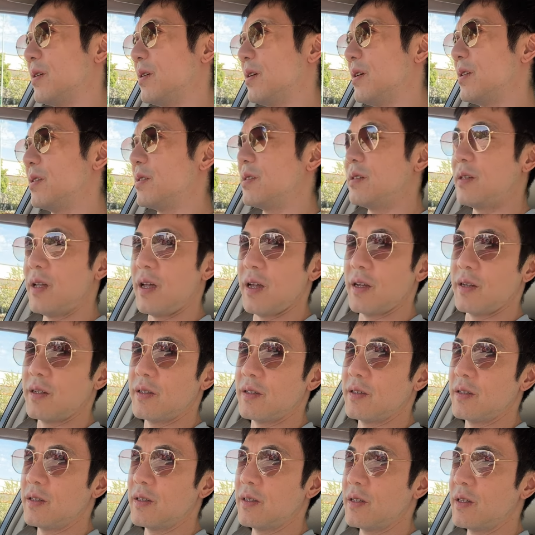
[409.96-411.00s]
Instead,
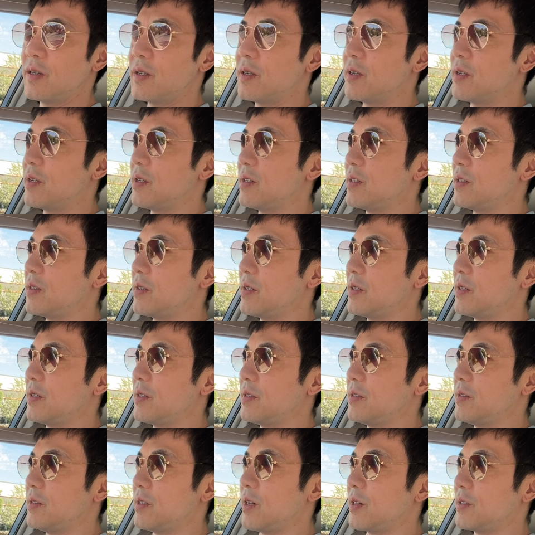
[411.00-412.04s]

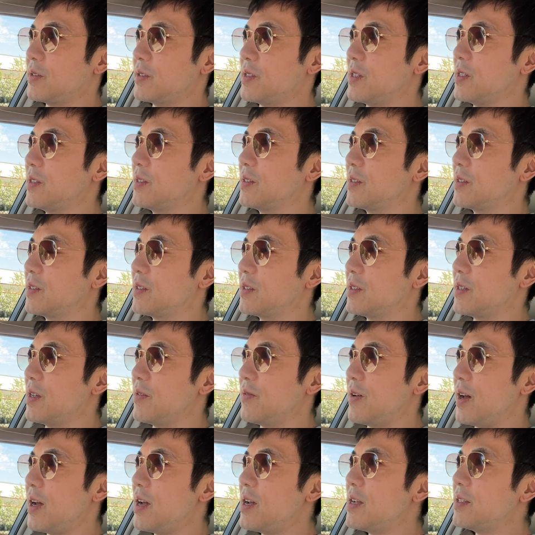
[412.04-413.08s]
Justin, if
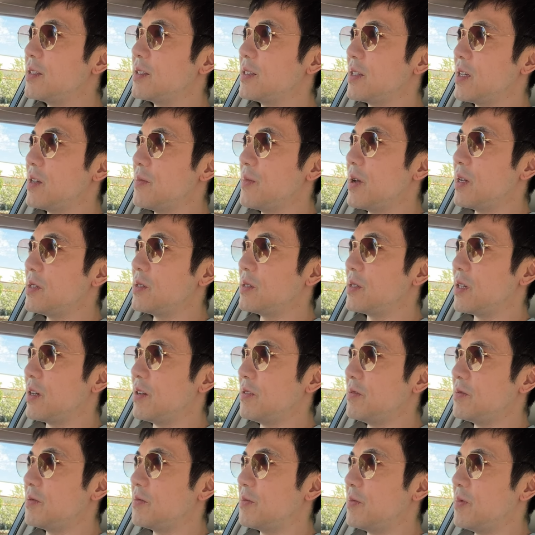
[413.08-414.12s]
I had to tell
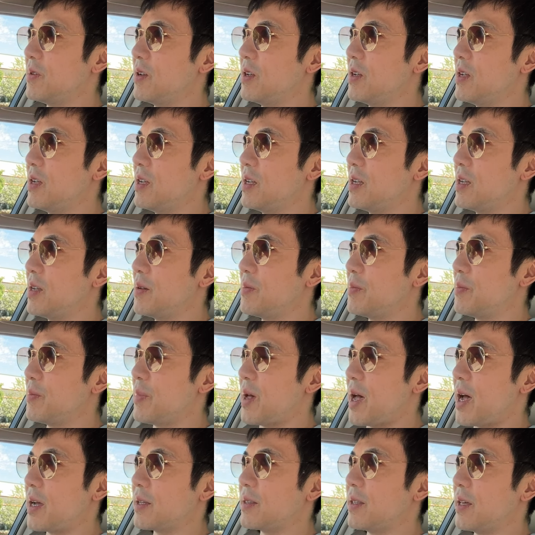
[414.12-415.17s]
myself
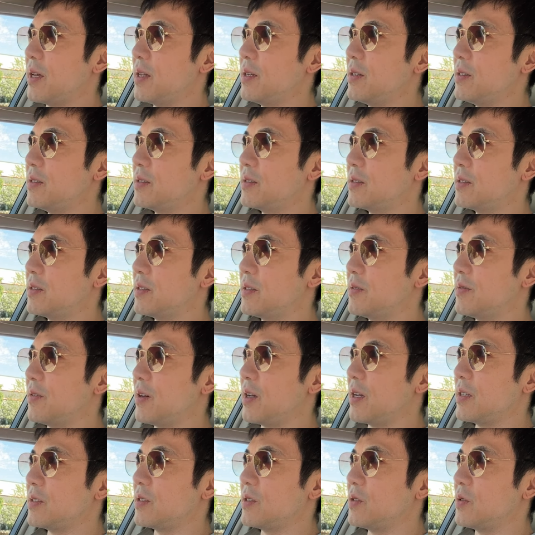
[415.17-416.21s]
back then, if I
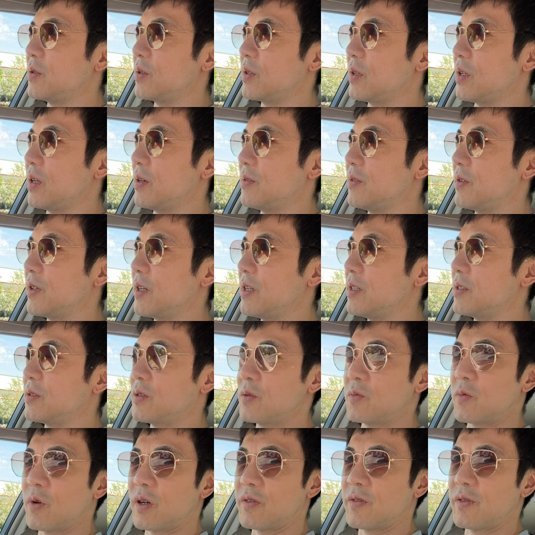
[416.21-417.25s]
had to do it all over again, I'd
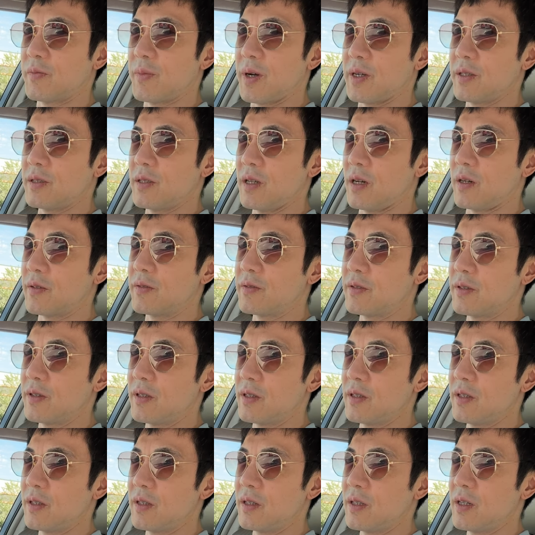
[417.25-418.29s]
just work for myself.
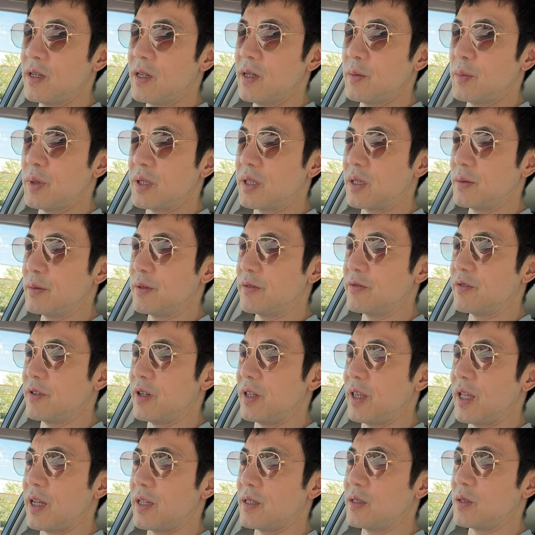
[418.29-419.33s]
Become a
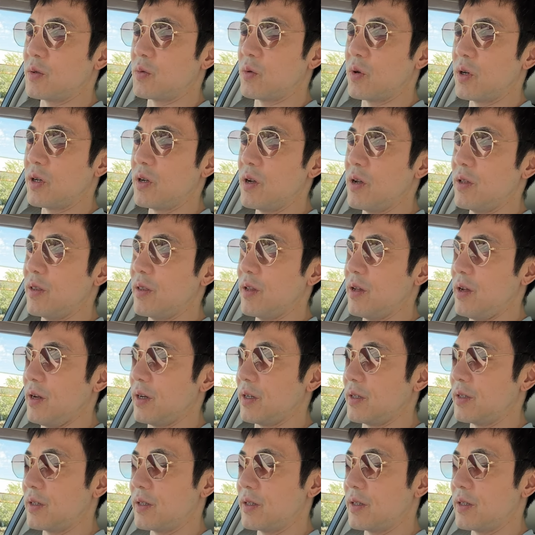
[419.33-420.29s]
freelancer, work online.